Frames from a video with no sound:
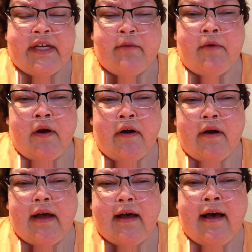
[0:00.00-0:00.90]

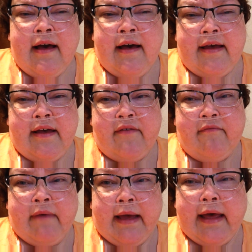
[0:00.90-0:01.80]
MRI of
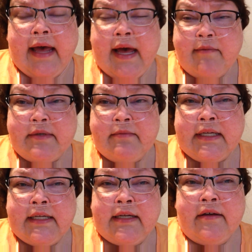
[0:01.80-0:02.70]
my
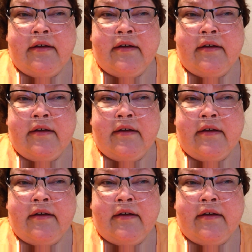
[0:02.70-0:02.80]
abdomen